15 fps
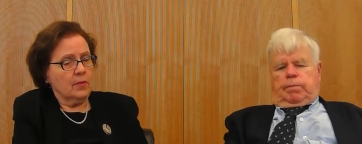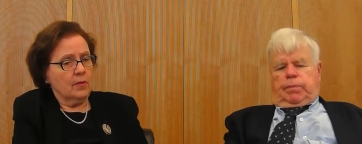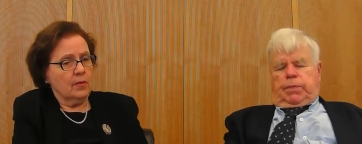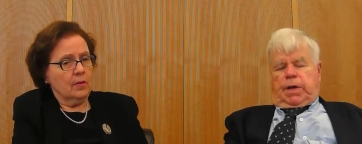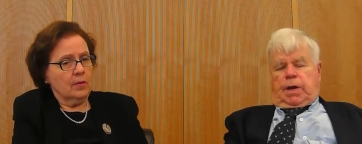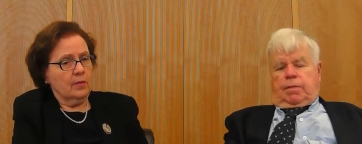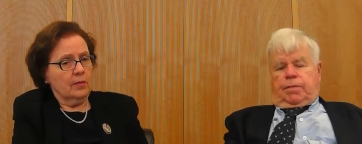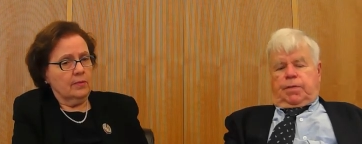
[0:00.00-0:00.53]

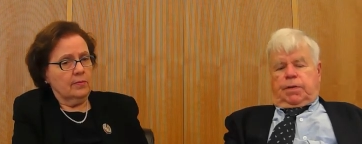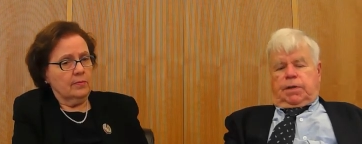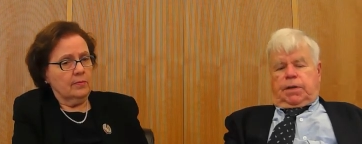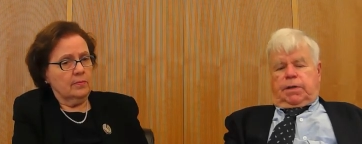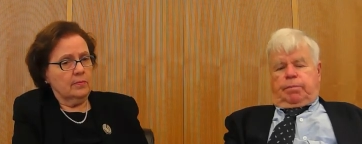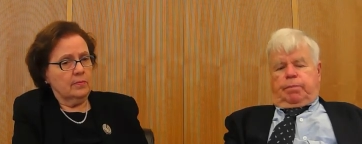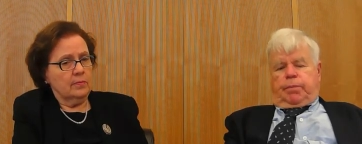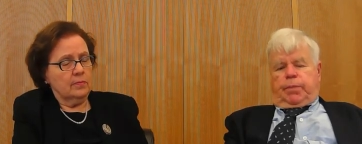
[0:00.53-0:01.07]

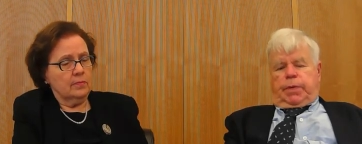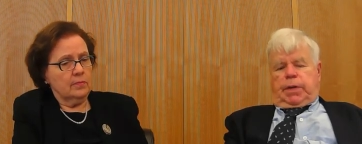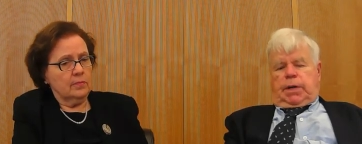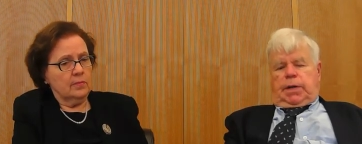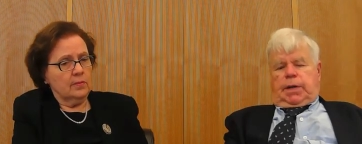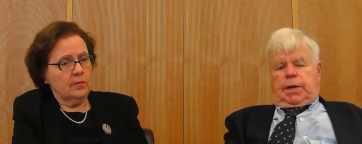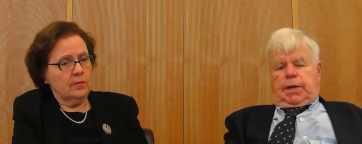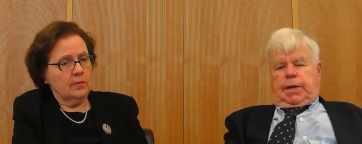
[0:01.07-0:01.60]
Speaker 1: Definitely.
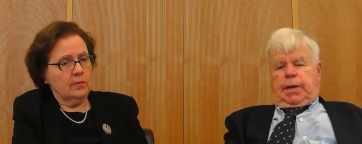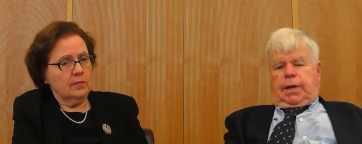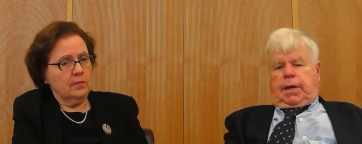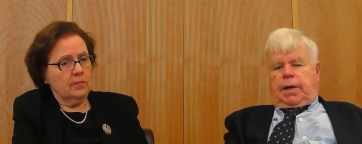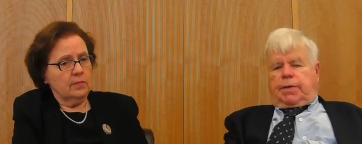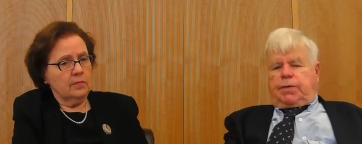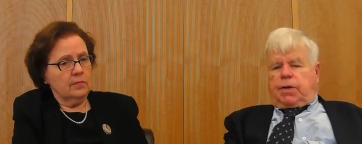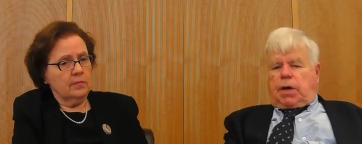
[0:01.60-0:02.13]

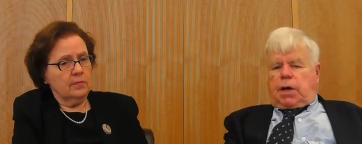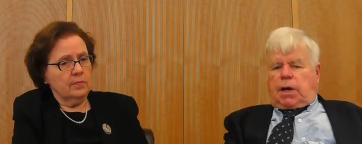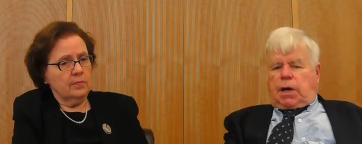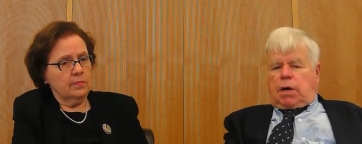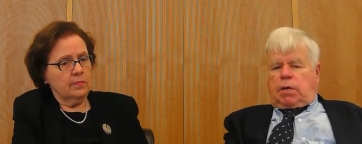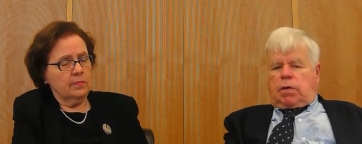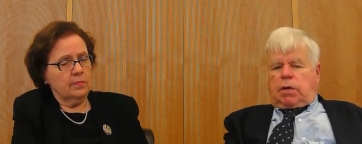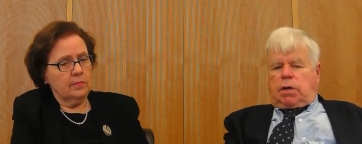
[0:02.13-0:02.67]
And
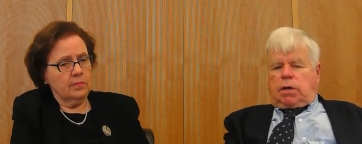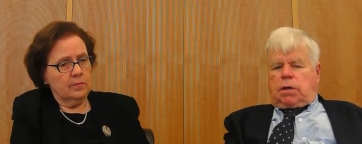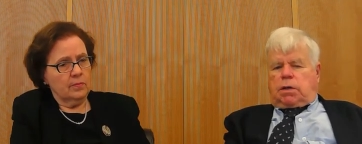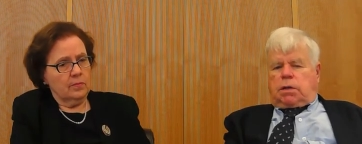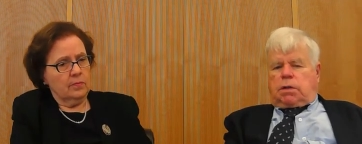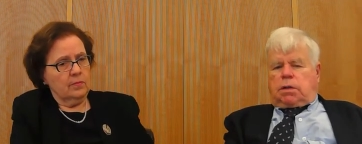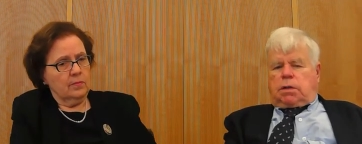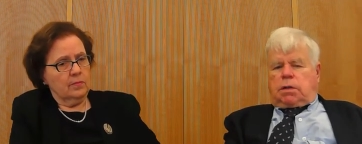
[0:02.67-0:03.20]
uh,
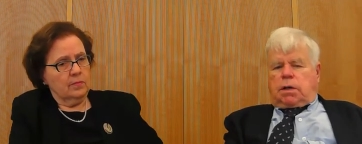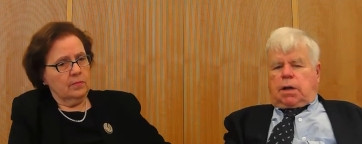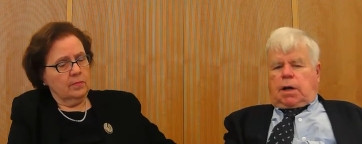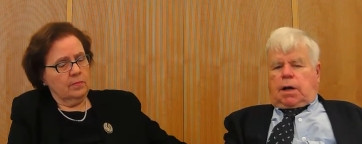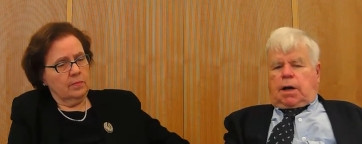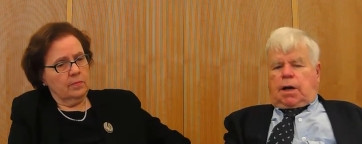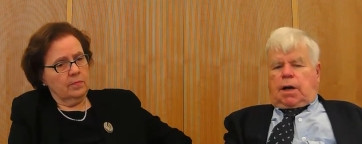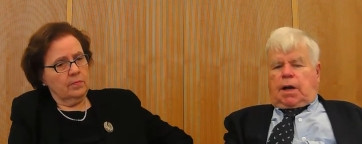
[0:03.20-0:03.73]

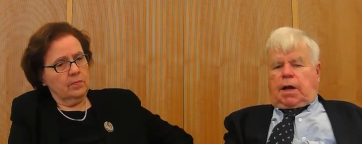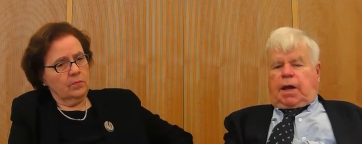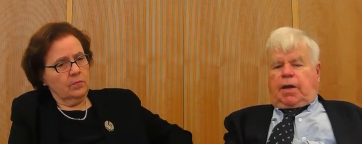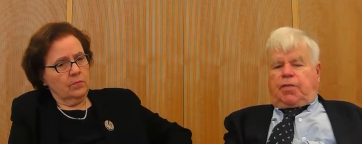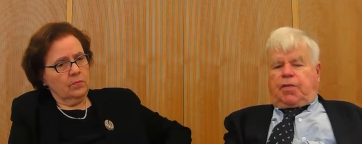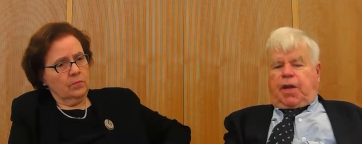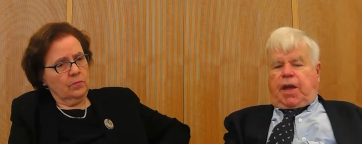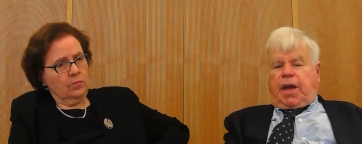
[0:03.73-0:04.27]
uh,
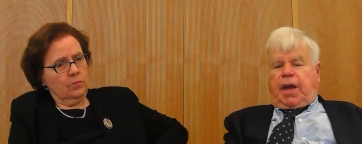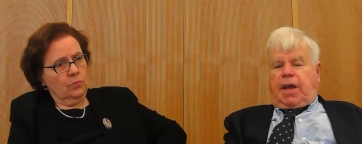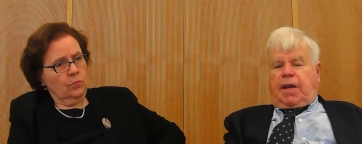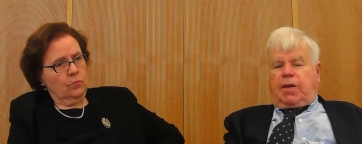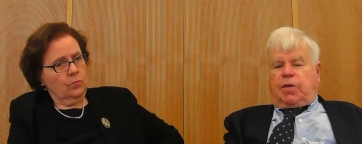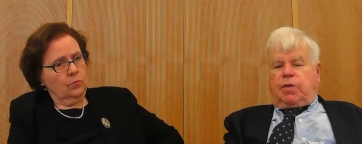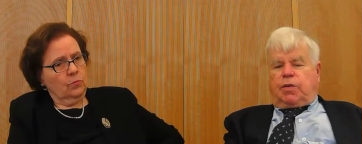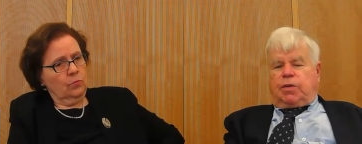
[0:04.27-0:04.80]
as a
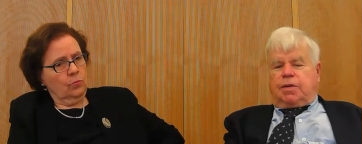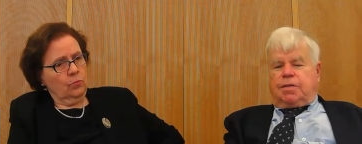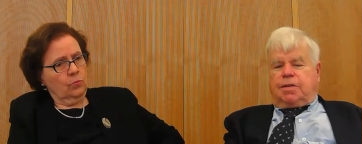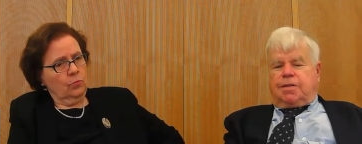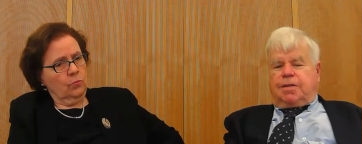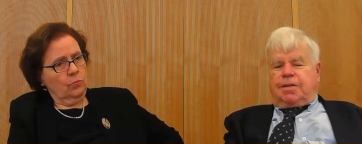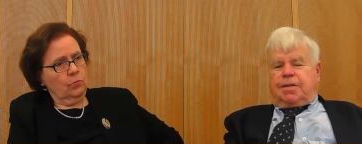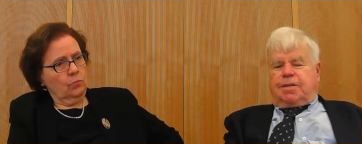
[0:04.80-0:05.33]

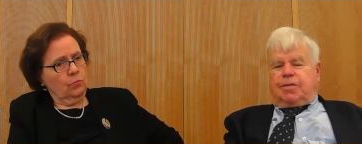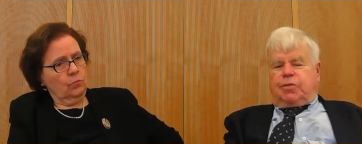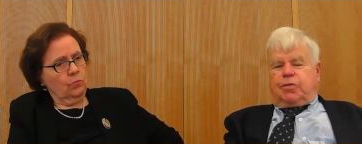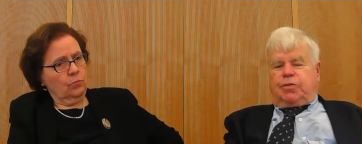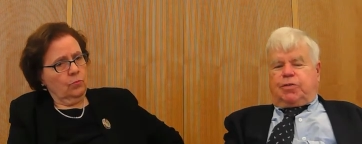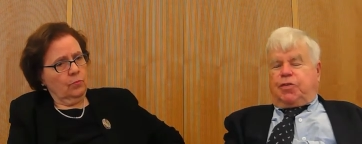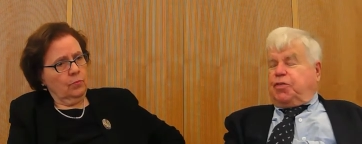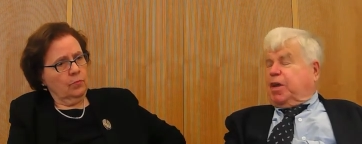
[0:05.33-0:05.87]

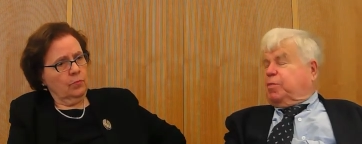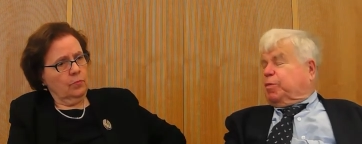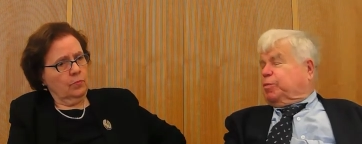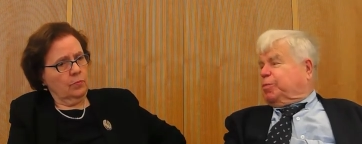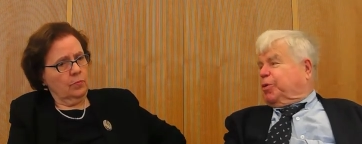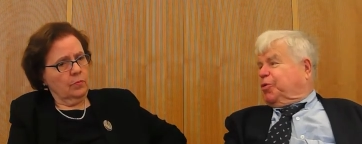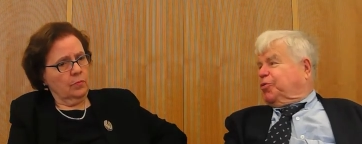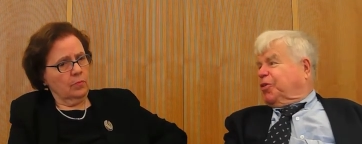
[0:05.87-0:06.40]
disabled
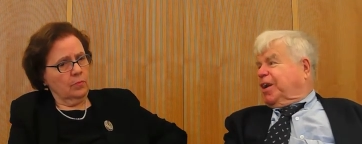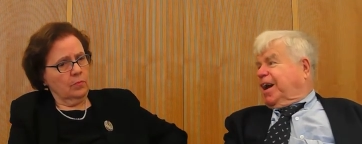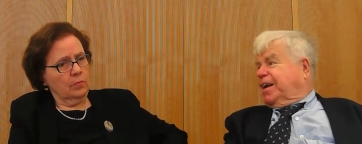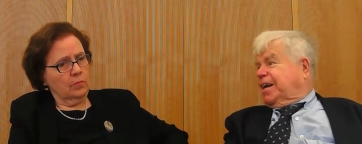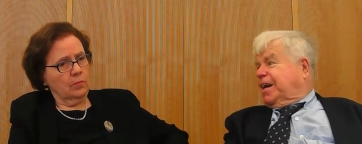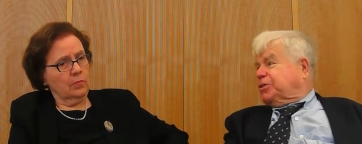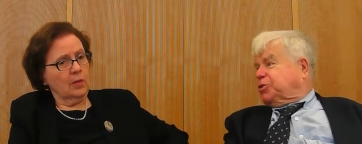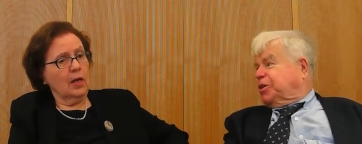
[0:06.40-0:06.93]
person, I'd
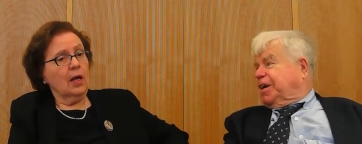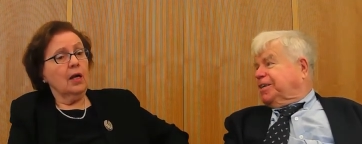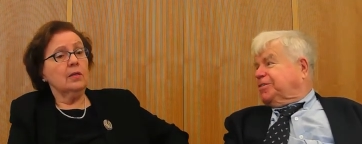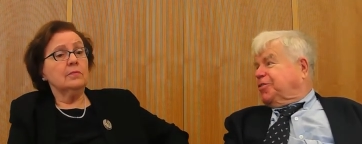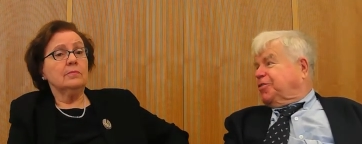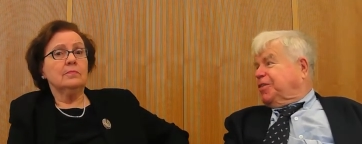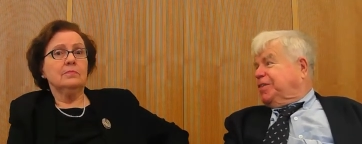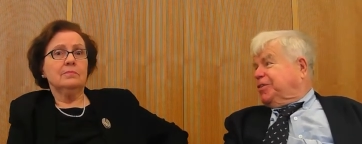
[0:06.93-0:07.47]
actually like to
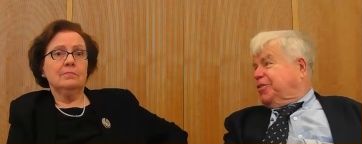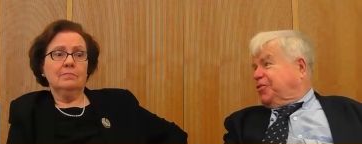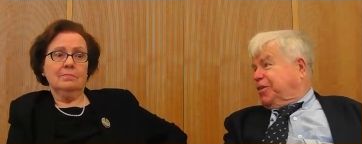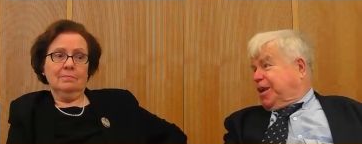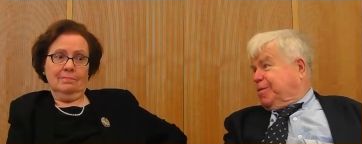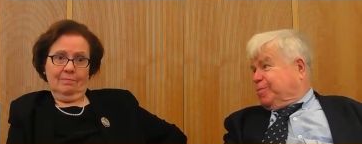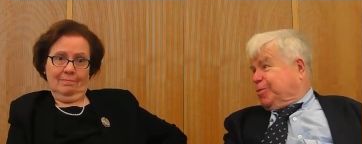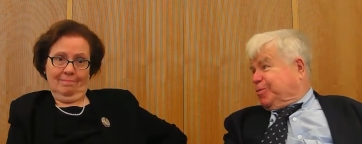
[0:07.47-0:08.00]
see the
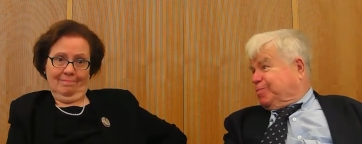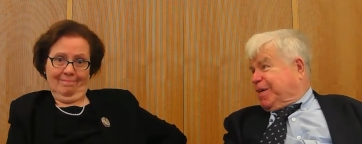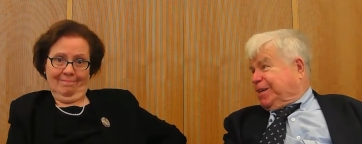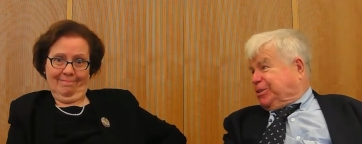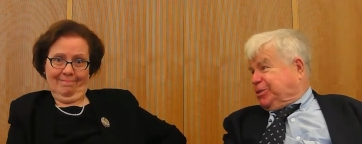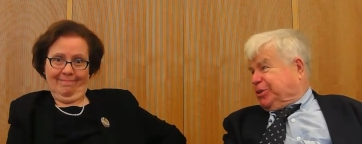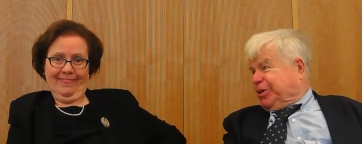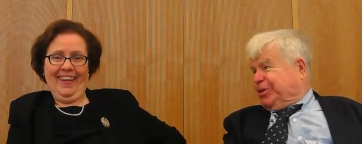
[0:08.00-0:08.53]
disabled oh,
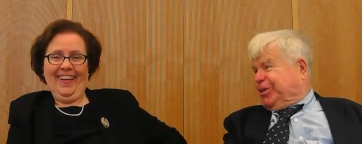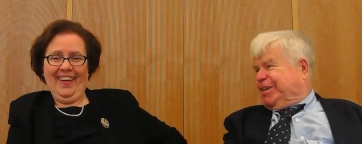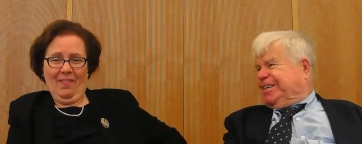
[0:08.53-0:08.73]
mentioned. Oh,